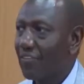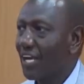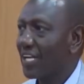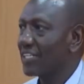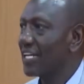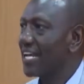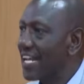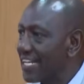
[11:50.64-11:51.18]

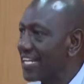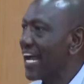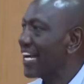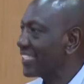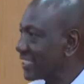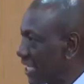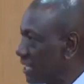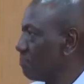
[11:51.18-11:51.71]
that any
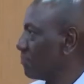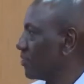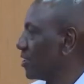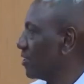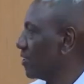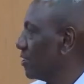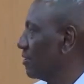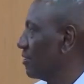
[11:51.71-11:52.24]

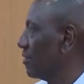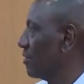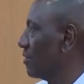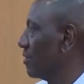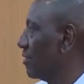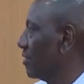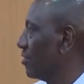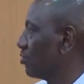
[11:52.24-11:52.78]
attempt
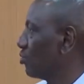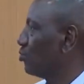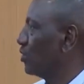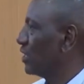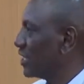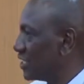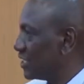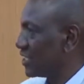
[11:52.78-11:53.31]
to
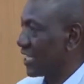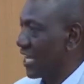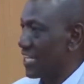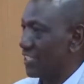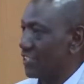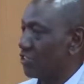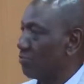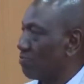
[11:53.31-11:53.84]

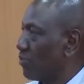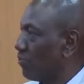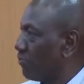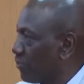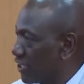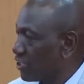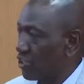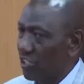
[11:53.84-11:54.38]
digitize, to
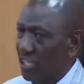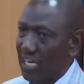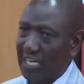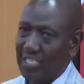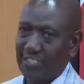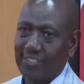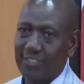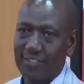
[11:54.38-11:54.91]

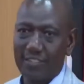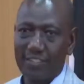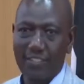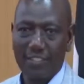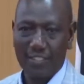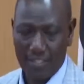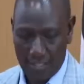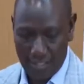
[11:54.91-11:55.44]
professionalize
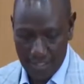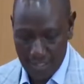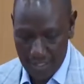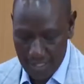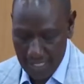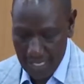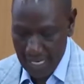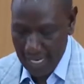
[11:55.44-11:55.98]

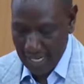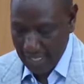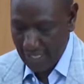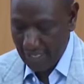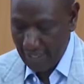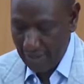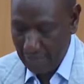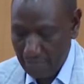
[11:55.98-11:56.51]

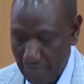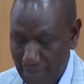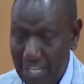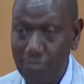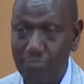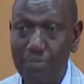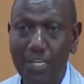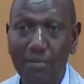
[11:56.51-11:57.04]
KRA
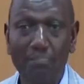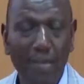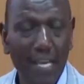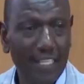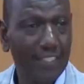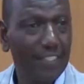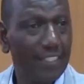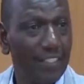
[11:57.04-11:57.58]
has been
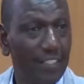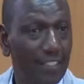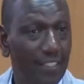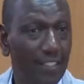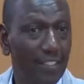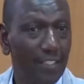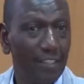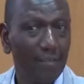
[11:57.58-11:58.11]
met
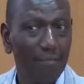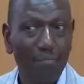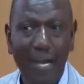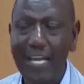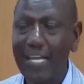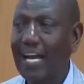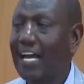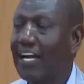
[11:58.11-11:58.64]

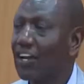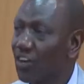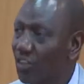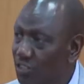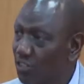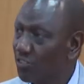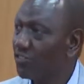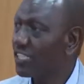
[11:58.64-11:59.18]
by a
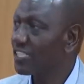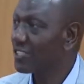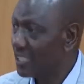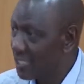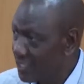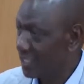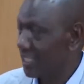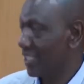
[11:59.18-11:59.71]
lot of
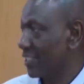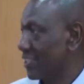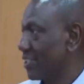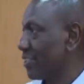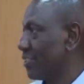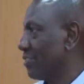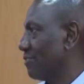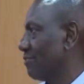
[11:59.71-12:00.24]

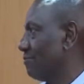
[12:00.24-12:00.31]
resistance